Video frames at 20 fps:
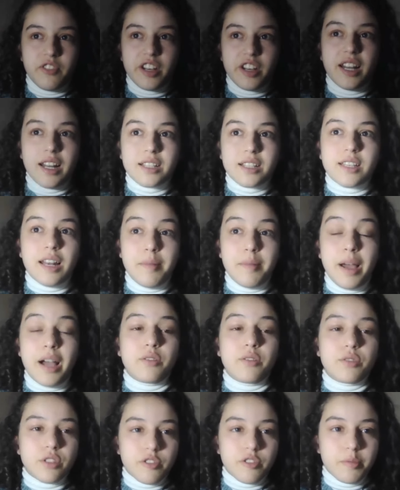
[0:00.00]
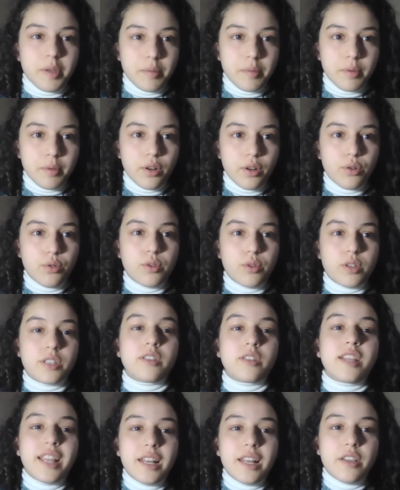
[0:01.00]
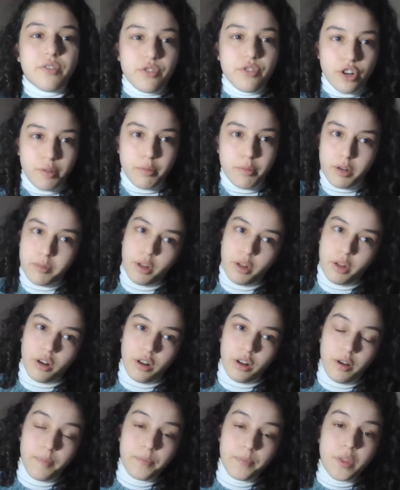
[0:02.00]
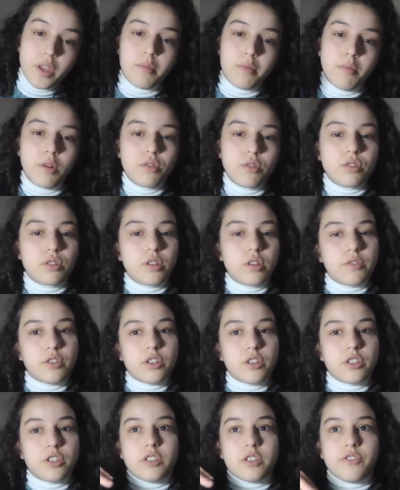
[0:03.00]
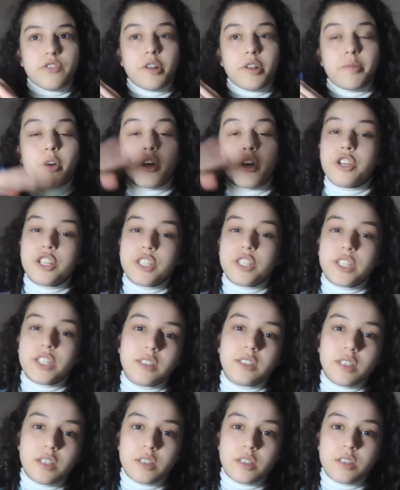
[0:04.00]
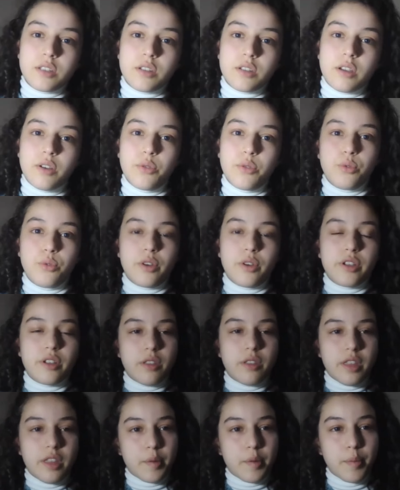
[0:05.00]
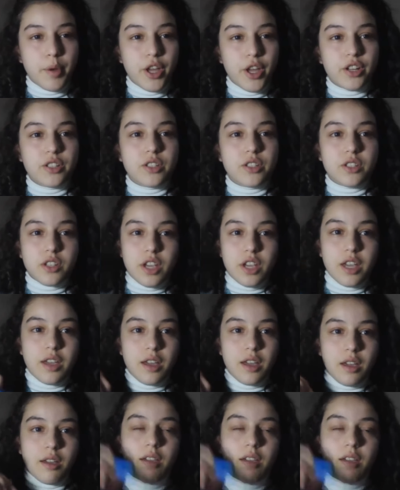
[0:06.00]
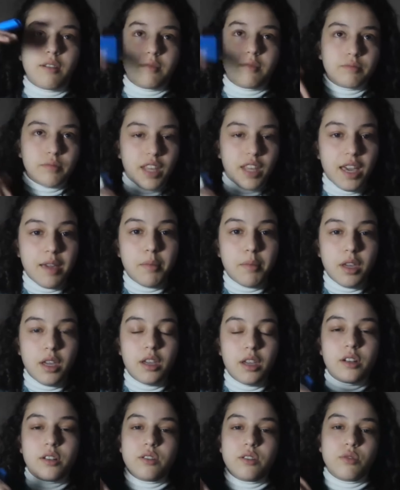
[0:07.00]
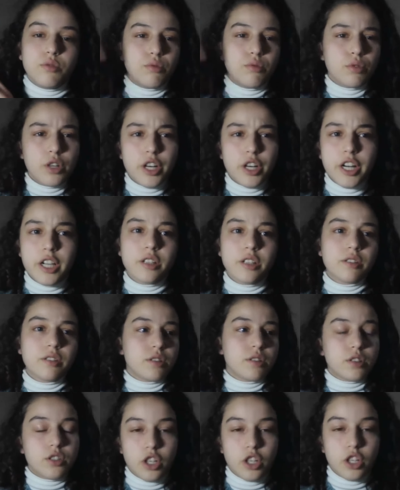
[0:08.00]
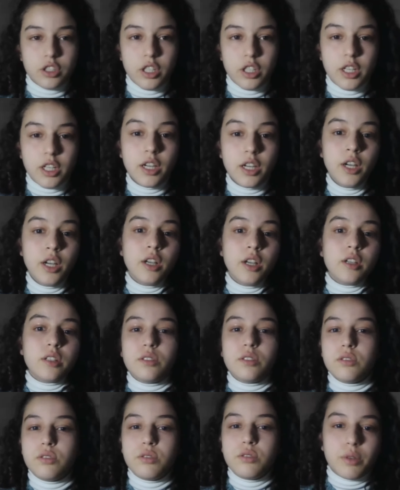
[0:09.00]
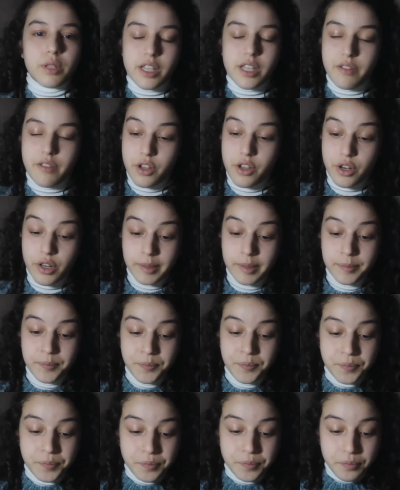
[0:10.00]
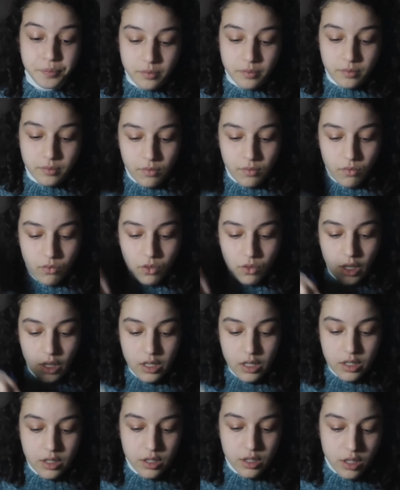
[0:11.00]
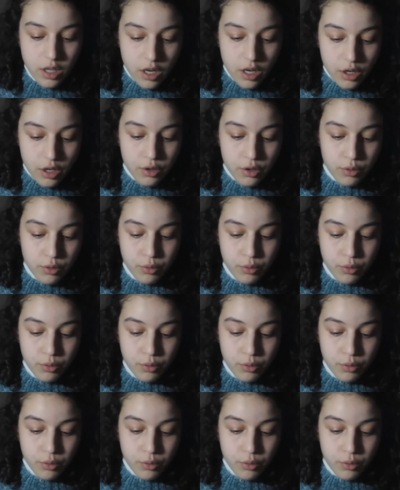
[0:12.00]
little amount of people who is really from Ramallah. Most of us is from other cities who their parents came here to work, to study, to do whatever. So